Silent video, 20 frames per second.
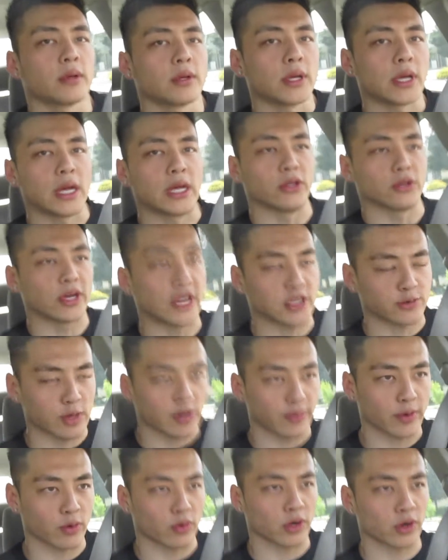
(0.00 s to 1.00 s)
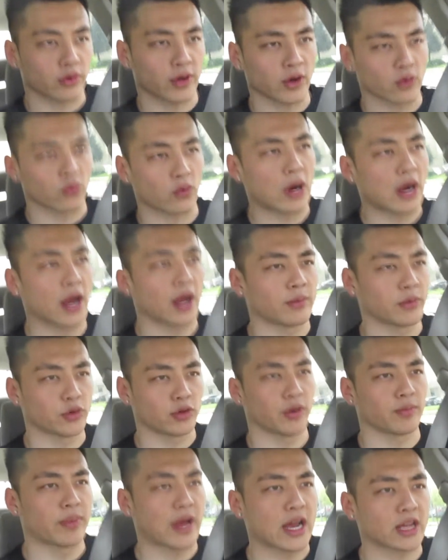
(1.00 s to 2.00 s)
And you guys might be wondering why I'm
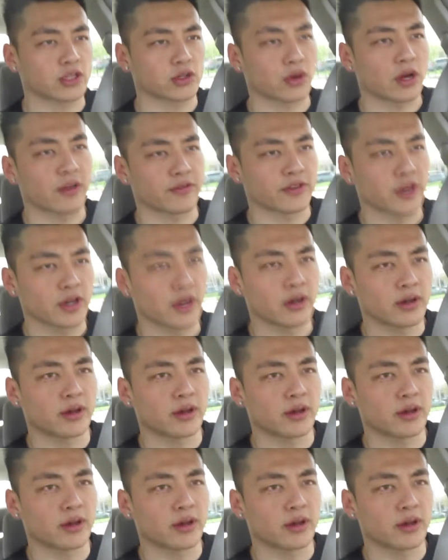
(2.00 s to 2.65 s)
doing back so often.